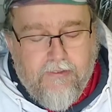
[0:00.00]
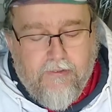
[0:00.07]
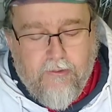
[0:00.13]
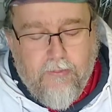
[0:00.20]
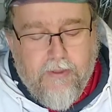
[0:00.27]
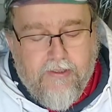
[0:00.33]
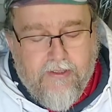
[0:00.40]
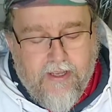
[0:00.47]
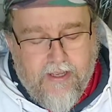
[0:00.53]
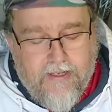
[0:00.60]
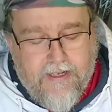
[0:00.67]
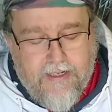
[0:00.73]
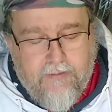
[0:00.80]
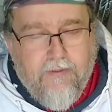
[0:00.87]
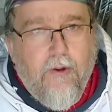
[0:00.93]
so we've managed to get a
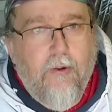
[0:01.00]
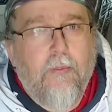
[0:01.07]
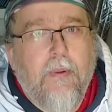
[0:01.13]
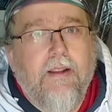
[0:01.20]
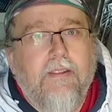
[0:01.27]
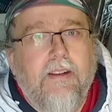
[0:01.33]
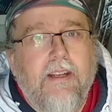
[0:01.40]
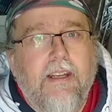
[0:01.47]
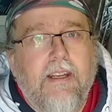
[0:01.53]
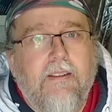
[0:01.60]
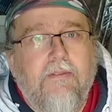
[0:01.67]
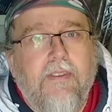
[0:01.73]
9-volt battery